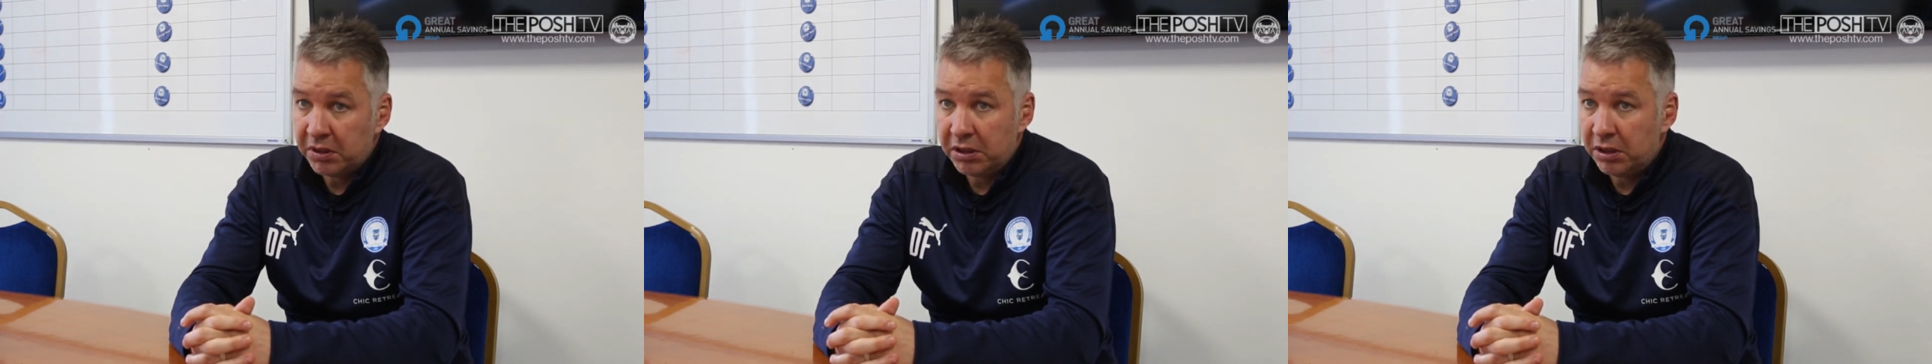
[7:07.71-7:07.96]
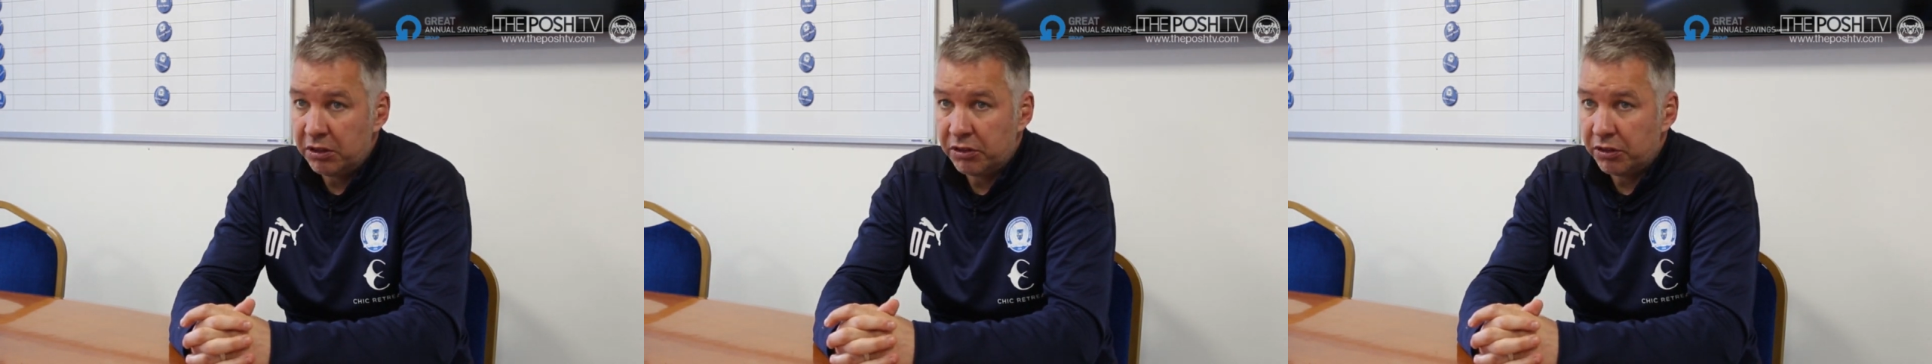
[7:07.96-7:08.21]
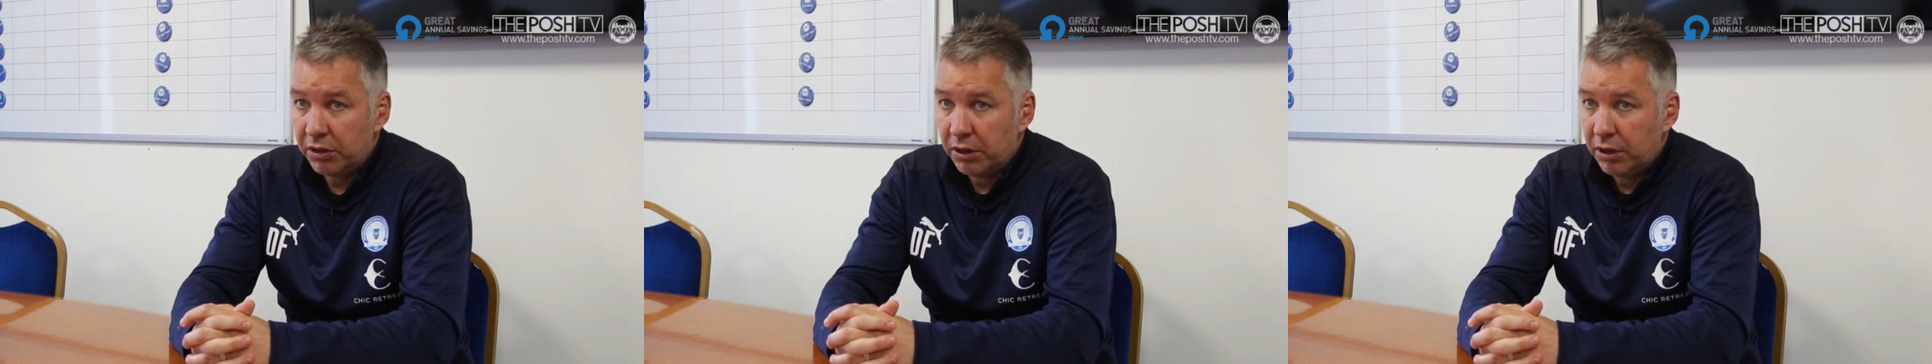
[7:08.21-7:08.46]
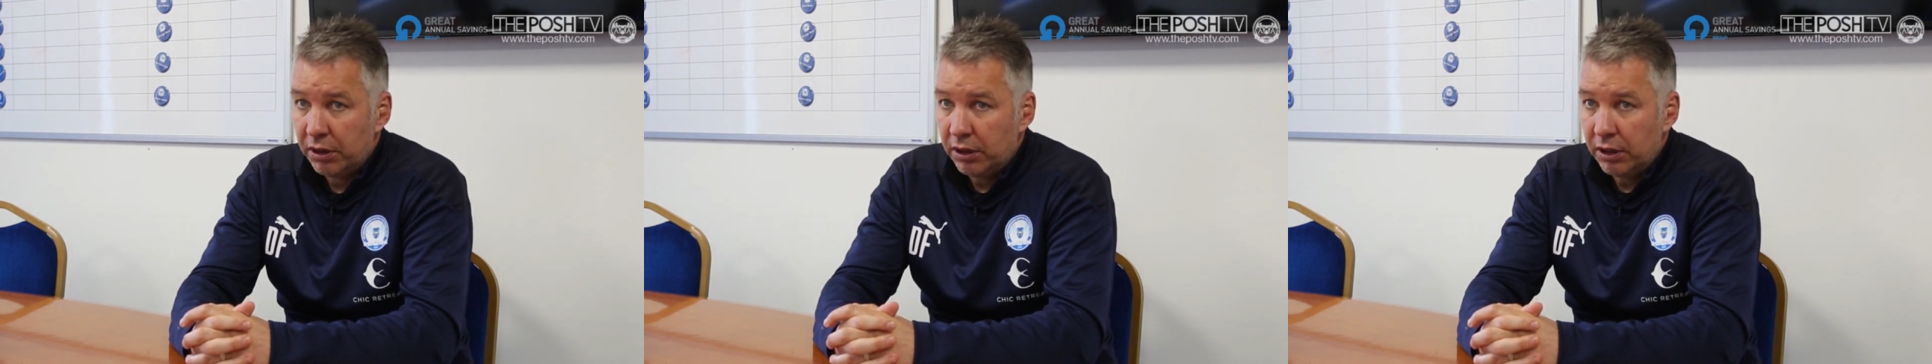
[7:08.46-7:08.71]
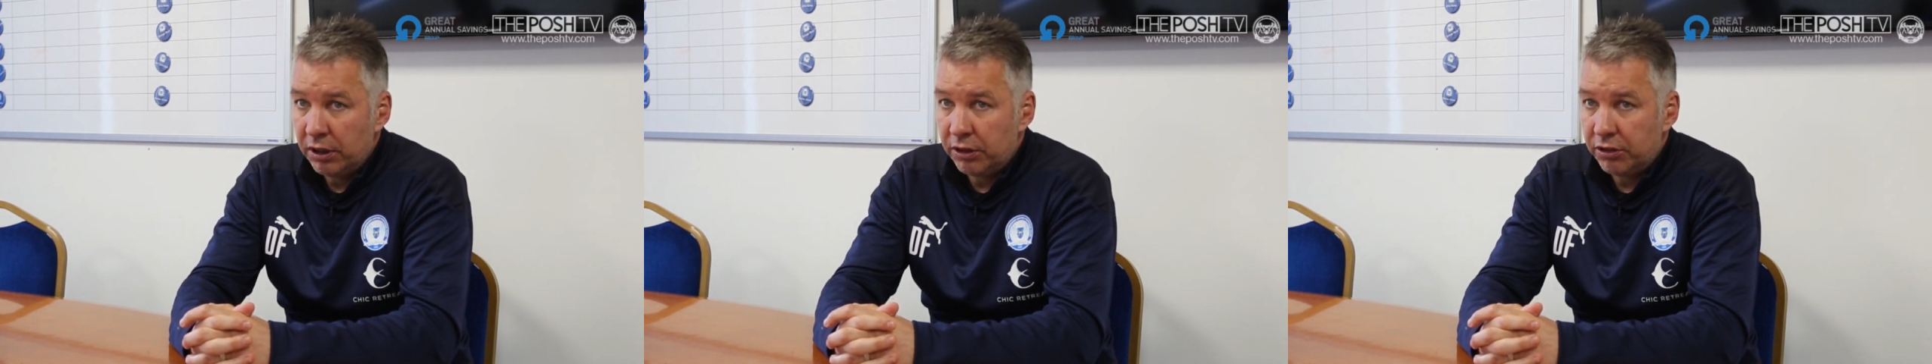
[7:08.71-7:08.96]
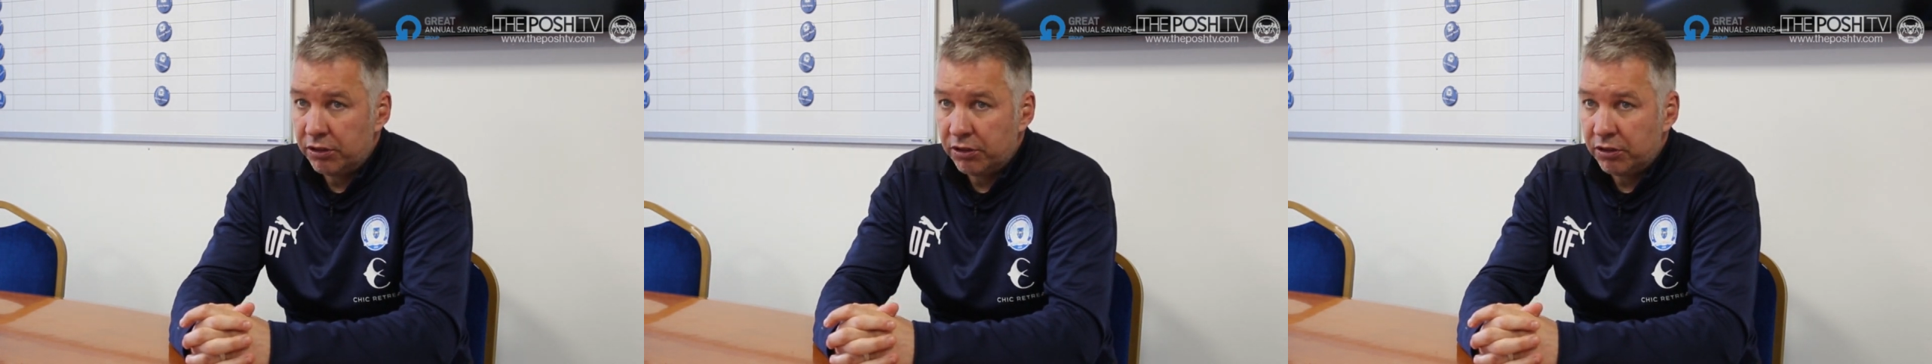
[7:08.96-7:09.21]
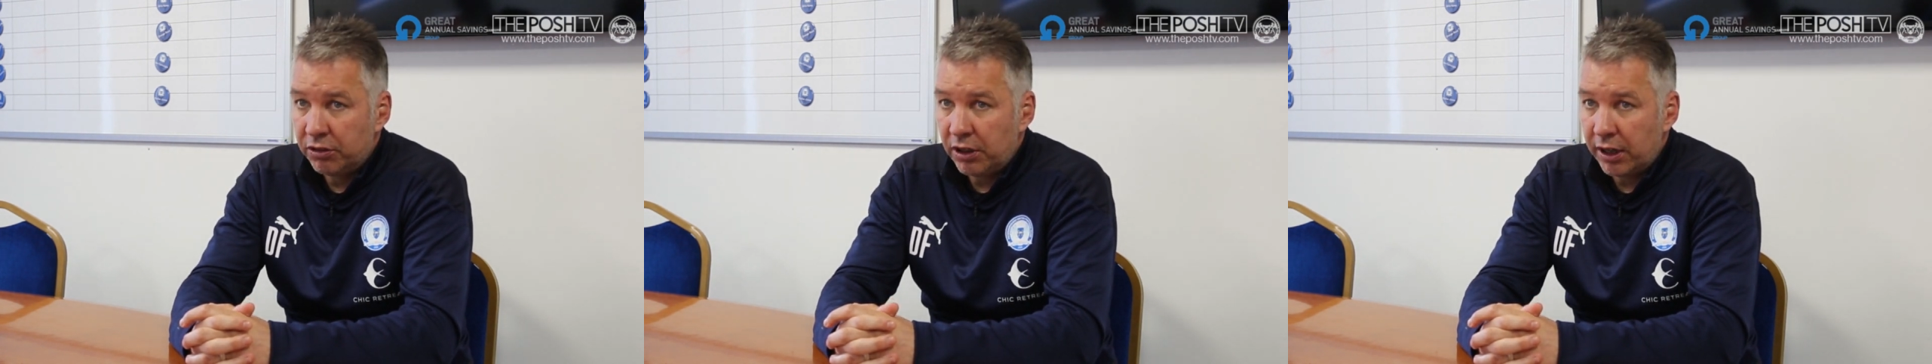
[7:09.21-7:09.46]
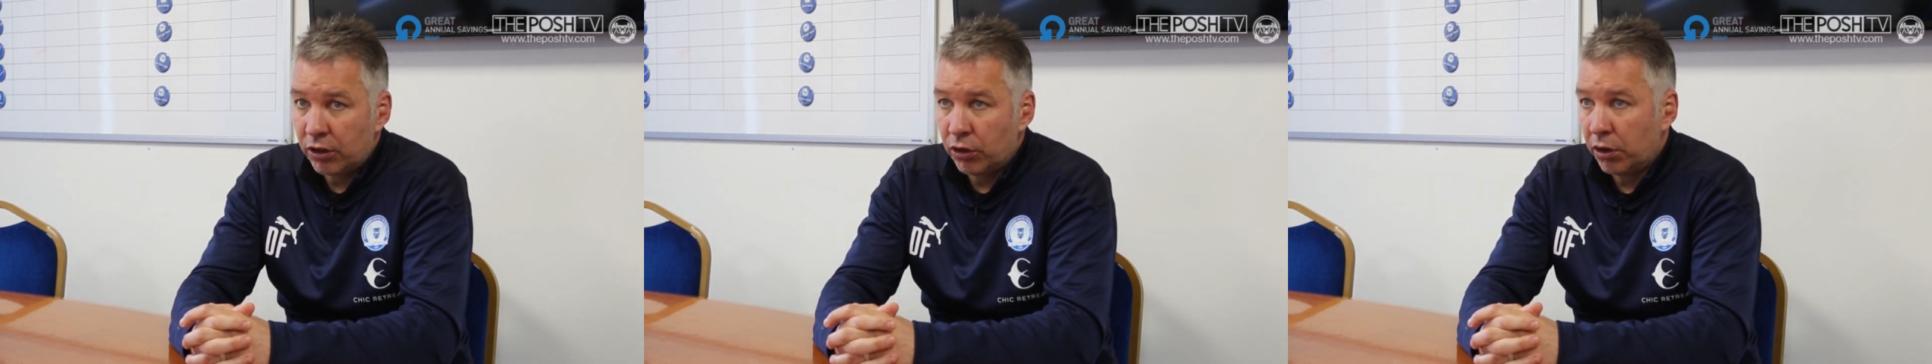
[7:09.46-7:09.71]
He's he's
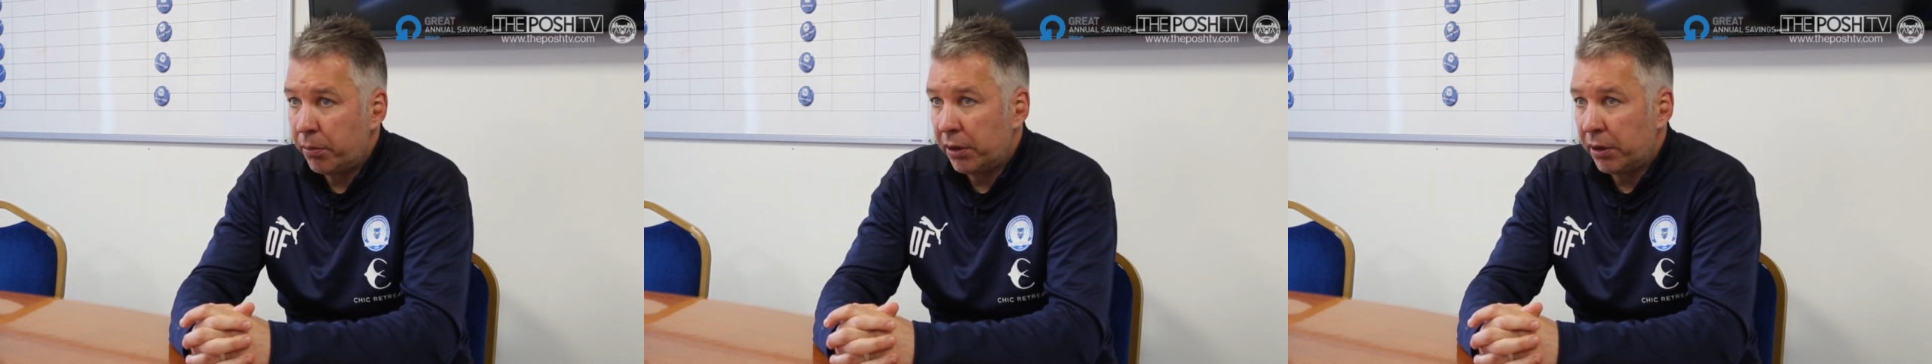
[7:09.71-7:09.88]
technical